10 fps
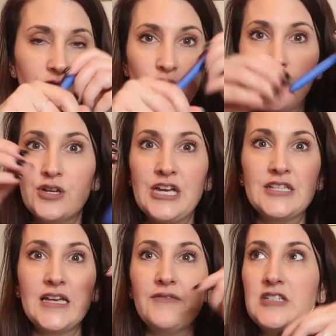if your
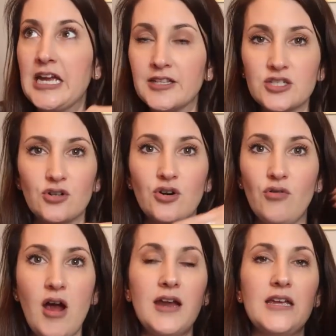kids have dance or
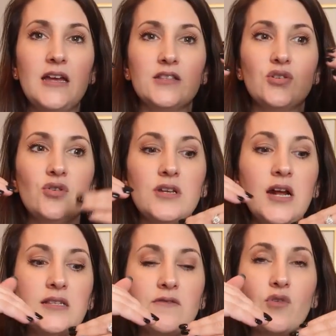karate on certain
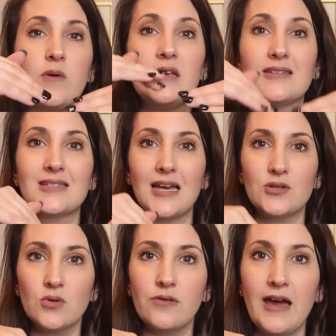nights of the week,
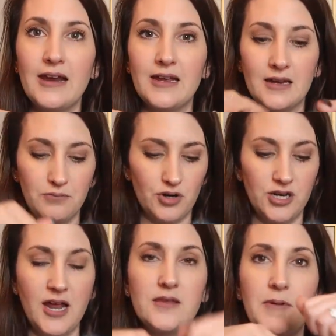schedule that in, put
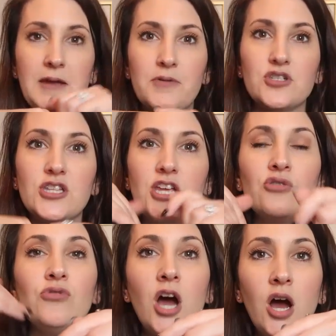it on the paper so that
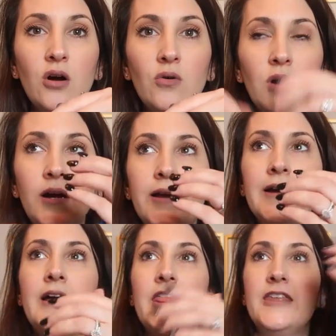you know
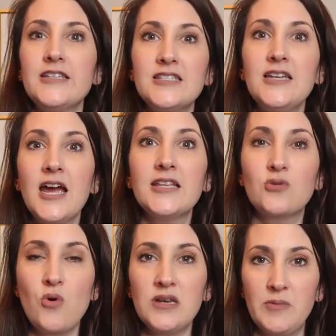this night's
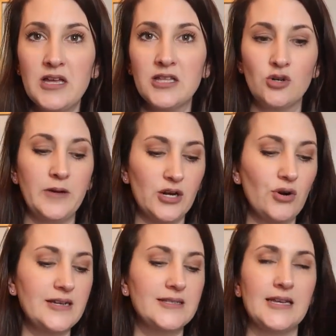going to be a little bit
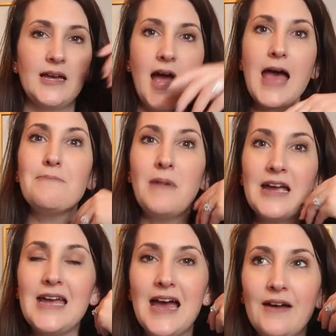crazy. I
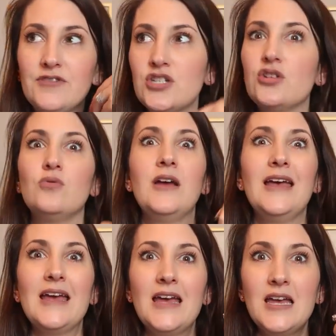might have to
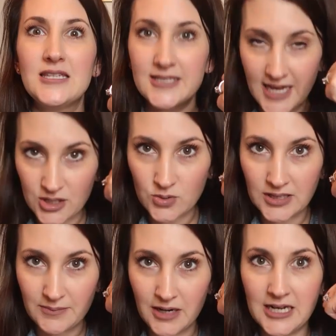schedule
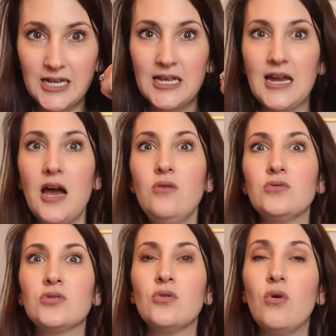in money to eat
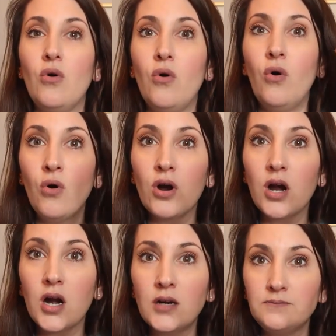out,
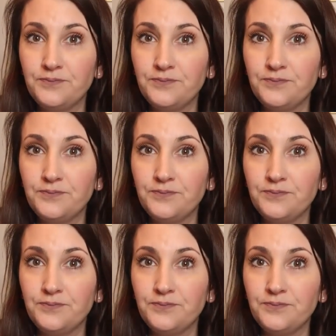or